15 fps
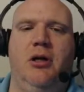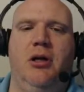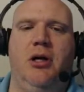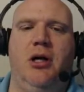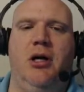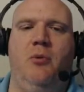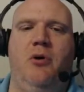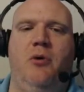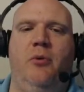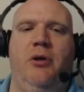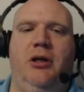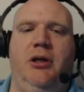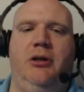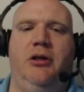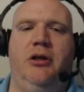What we
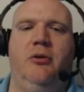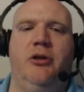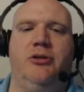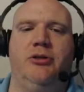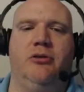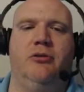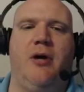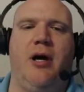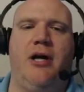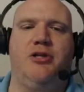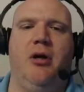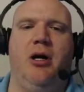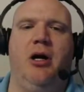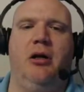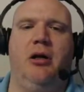need though is a grass
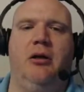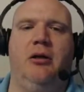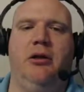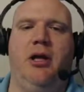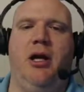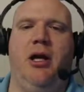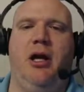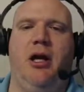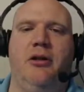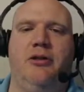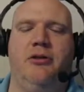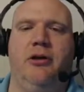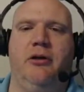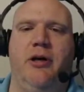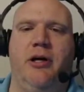block. Yeah, let's go
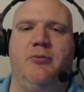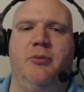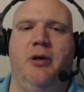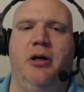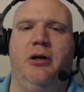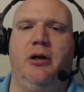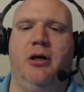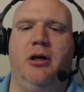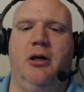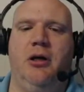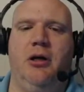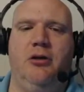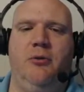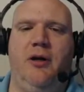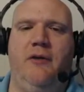get a grass block.
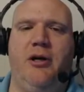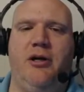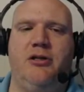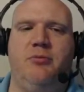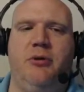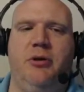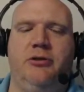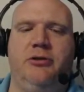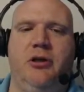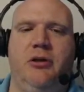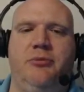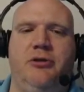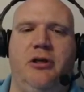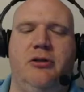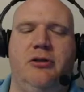Do we have grass blocks
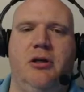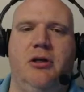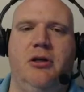upstairs?